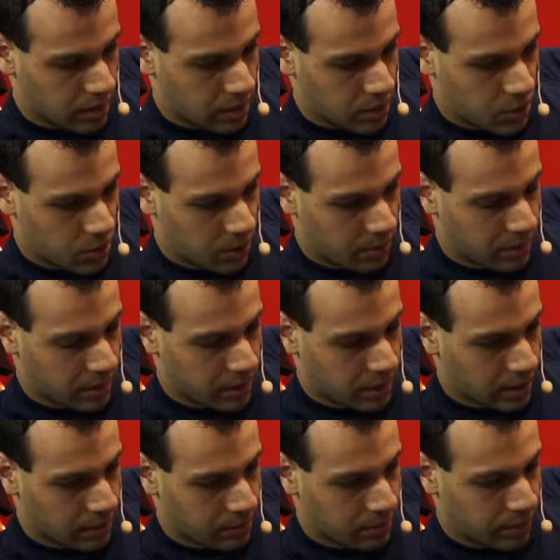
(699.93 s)
So I'm going to
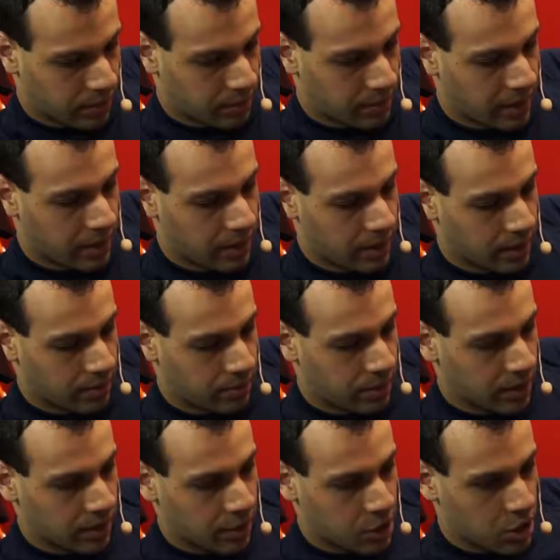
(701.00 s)

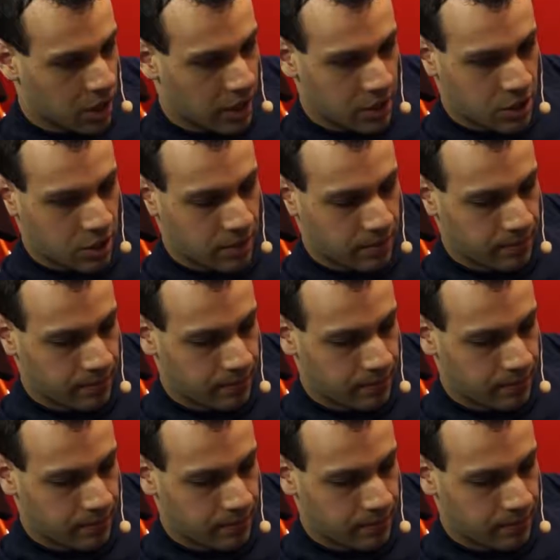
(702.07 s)
unplug the charger,